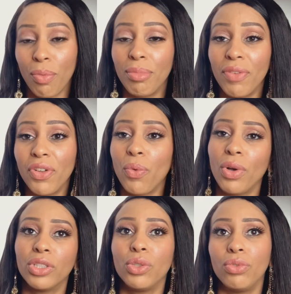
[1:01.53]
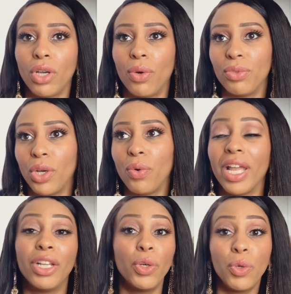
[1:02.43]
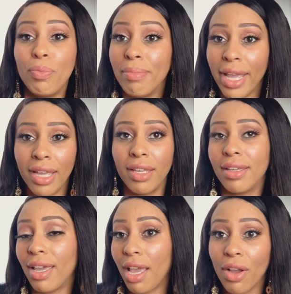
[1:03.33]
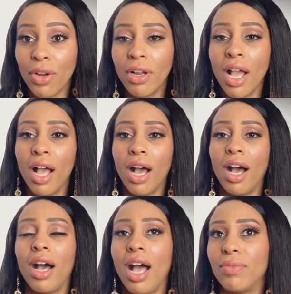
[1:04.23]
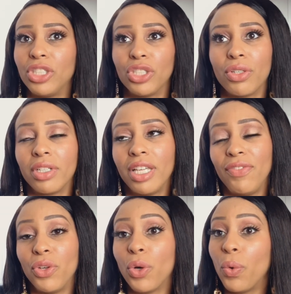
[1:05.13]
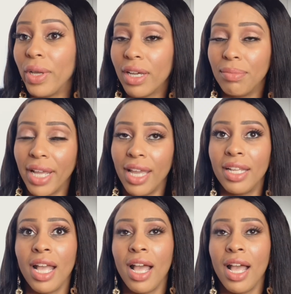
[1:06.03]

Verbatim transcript: But for the ones who don't know and who may care, uh, I was just going to give you a quick update.